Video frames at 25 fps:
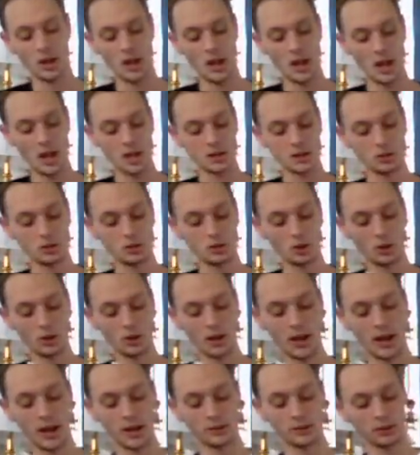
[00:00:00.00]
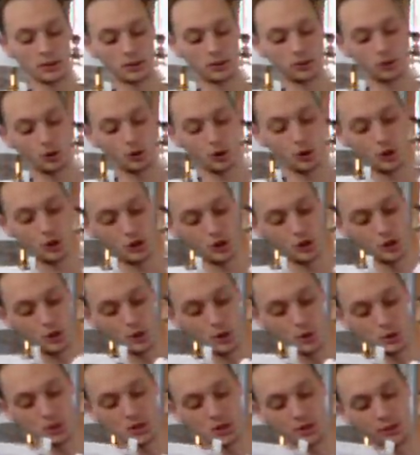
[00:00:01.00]
and you don't have this
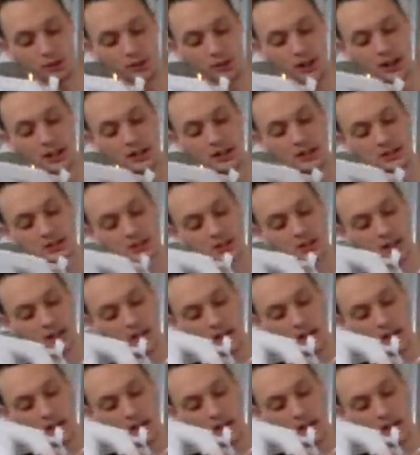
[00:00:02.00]
huge device